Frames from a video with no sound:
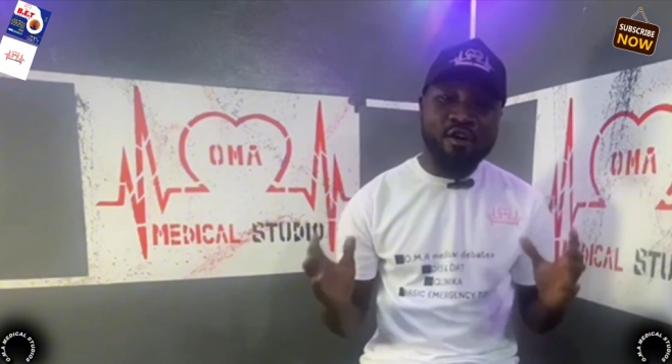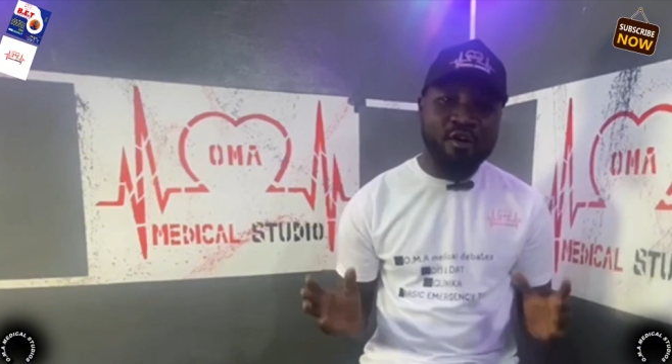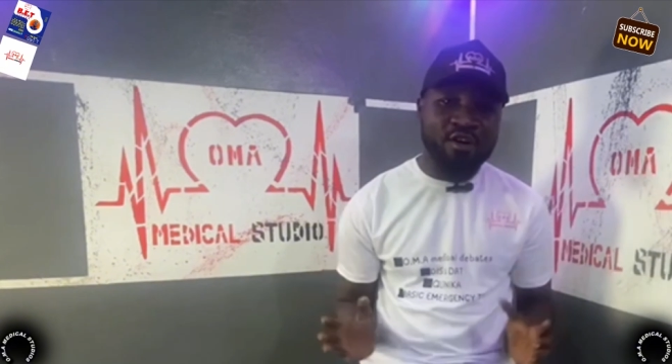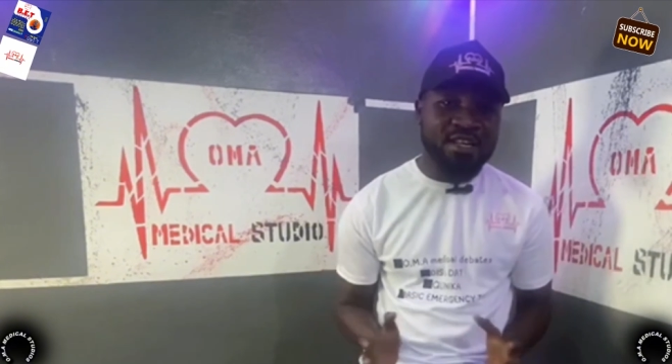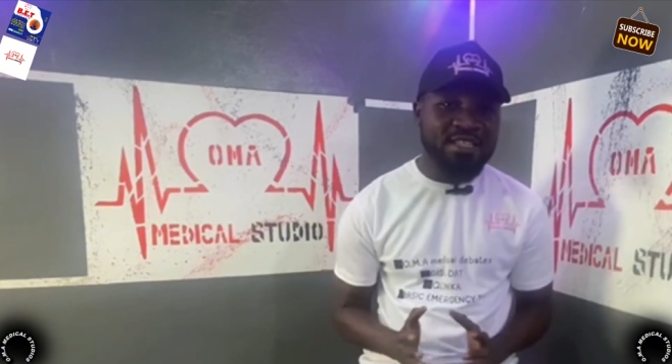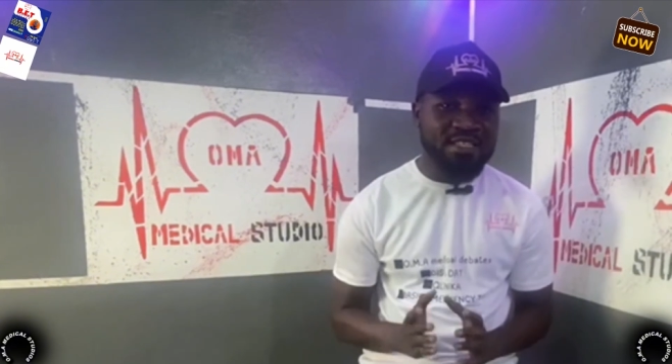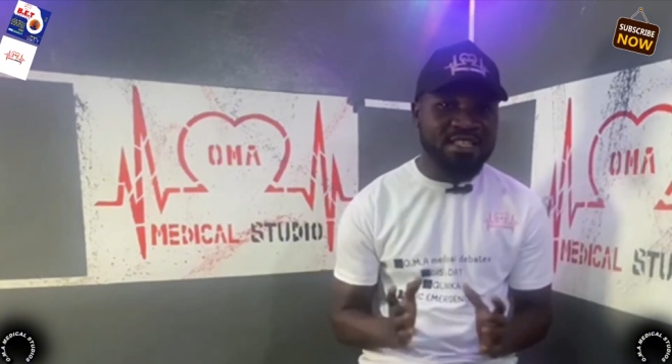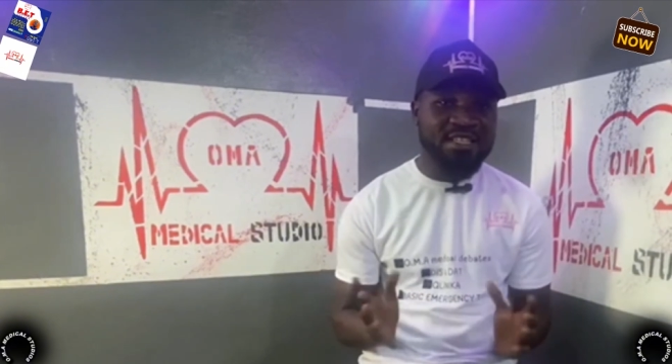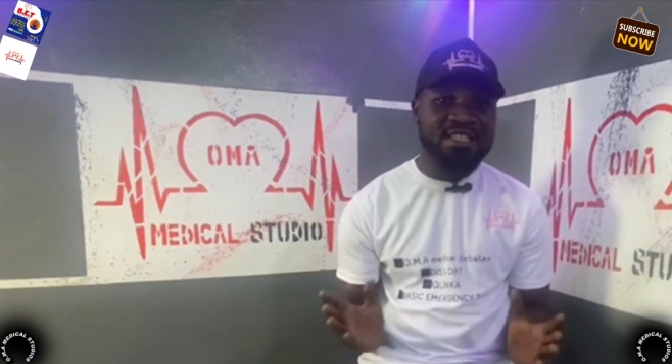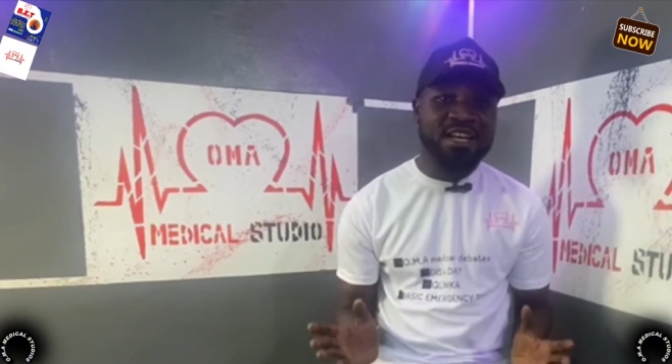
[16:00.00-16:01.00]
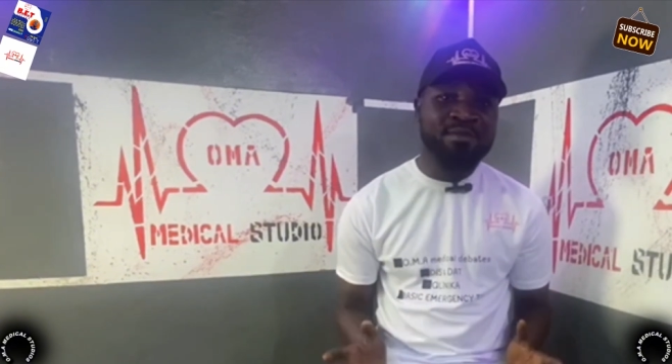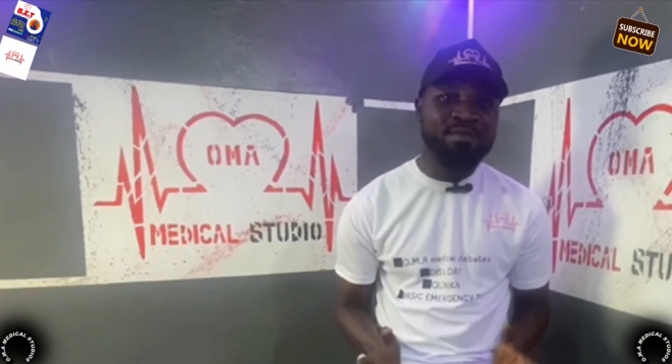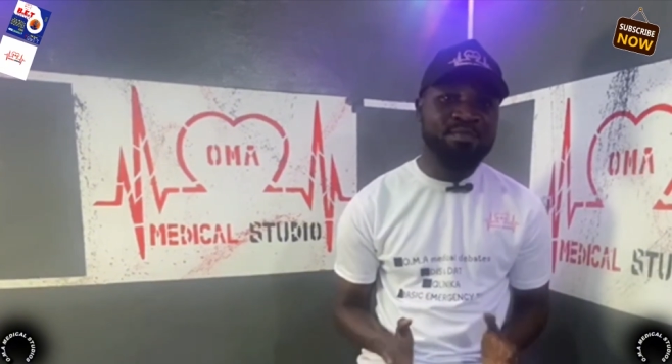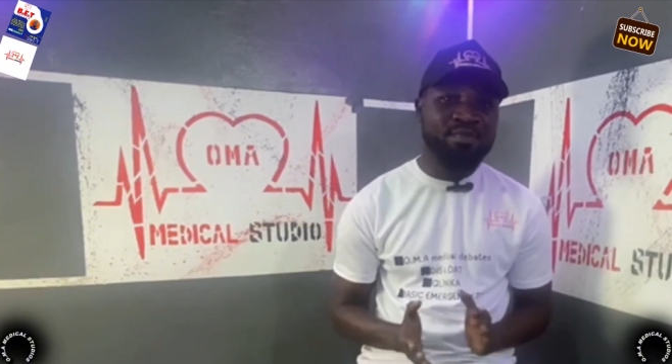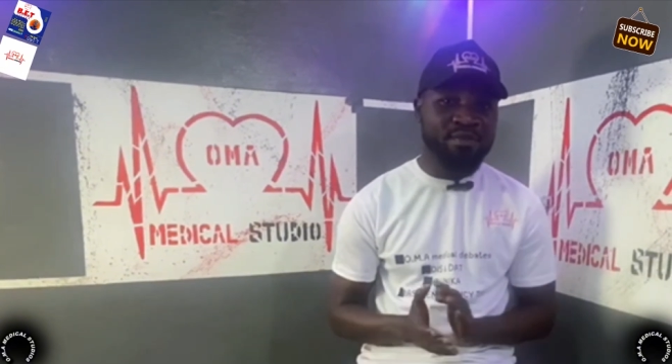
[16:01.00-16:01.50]
All these things can
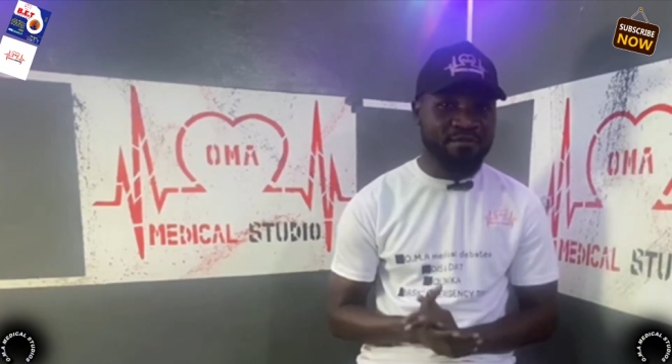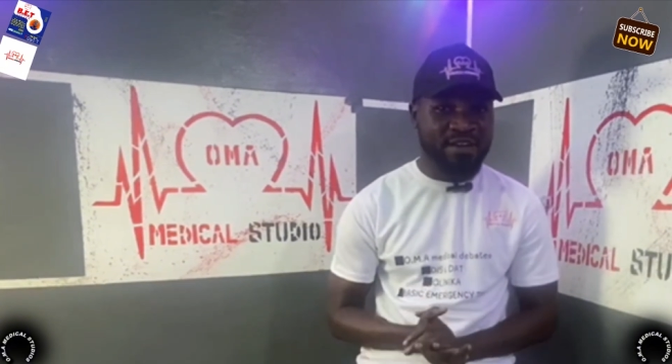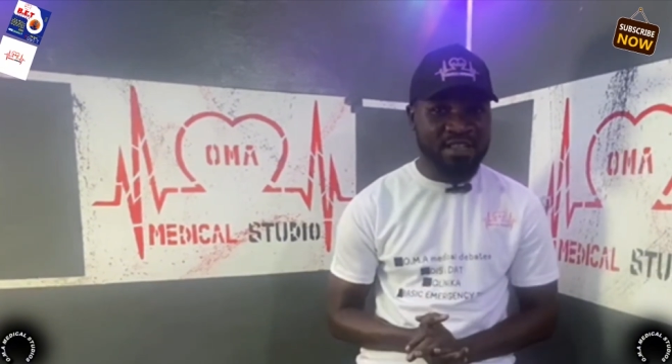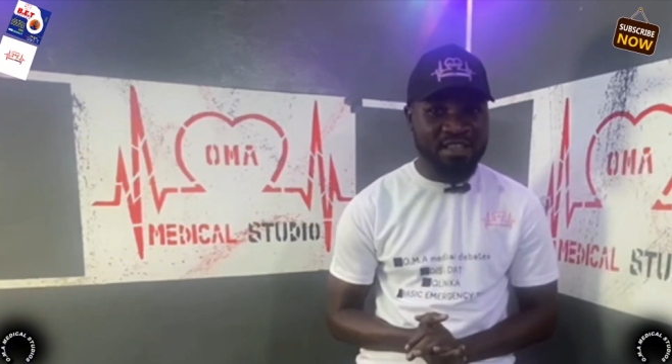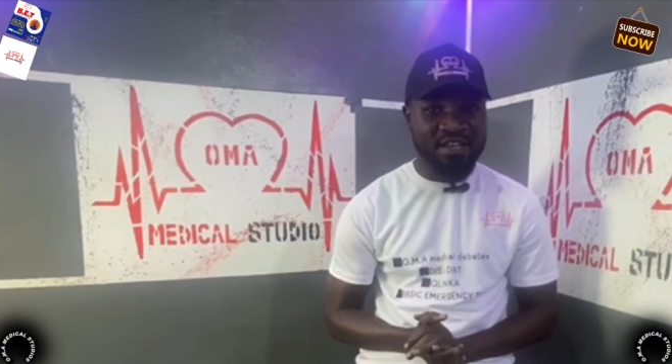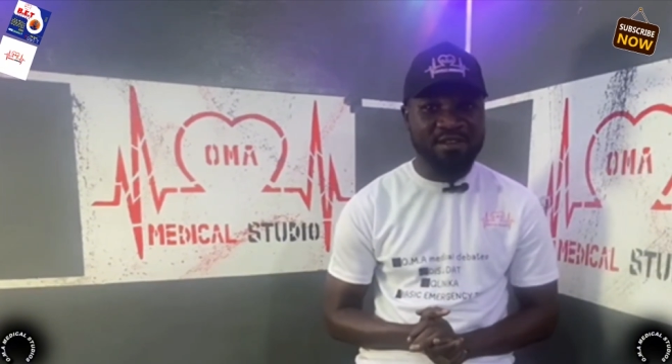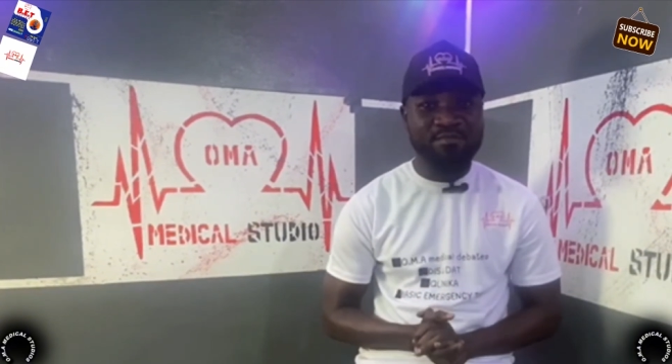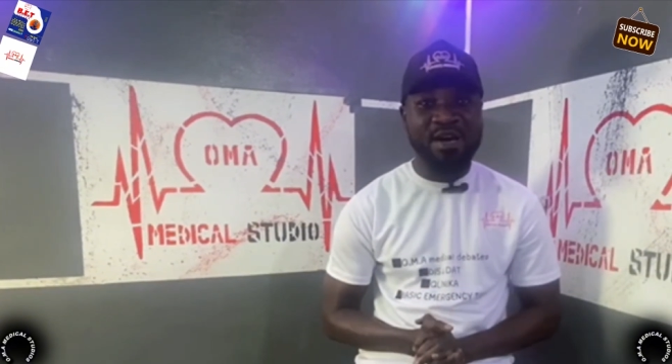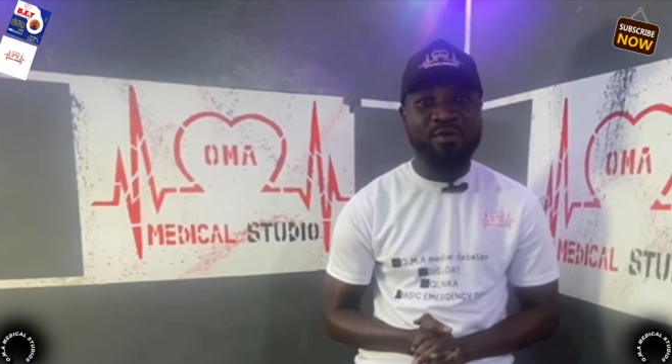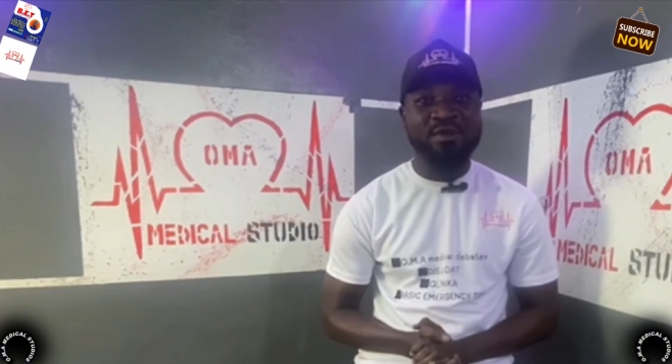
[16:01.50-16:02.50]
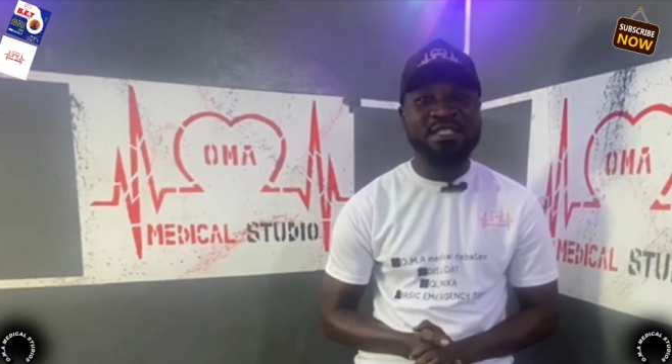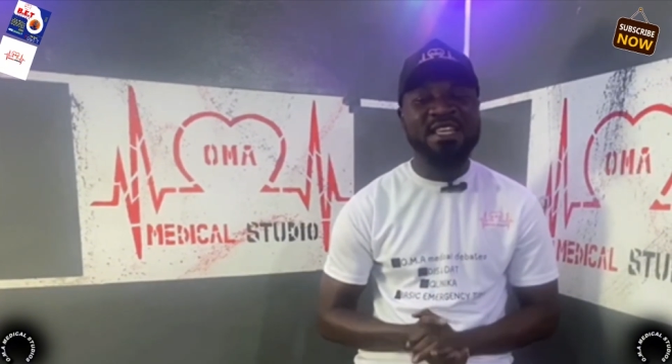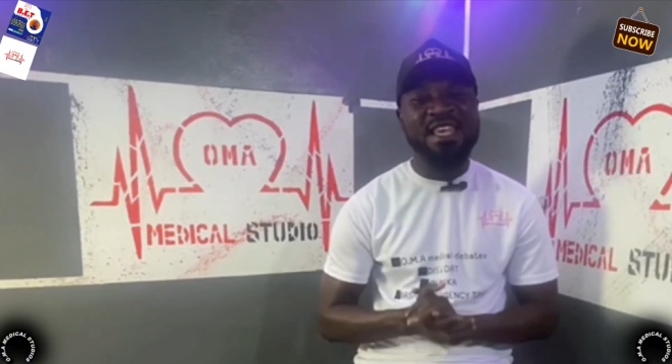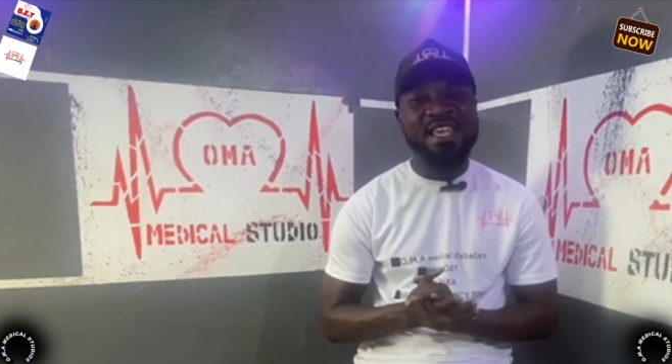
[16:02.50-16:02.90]
be prevented by what?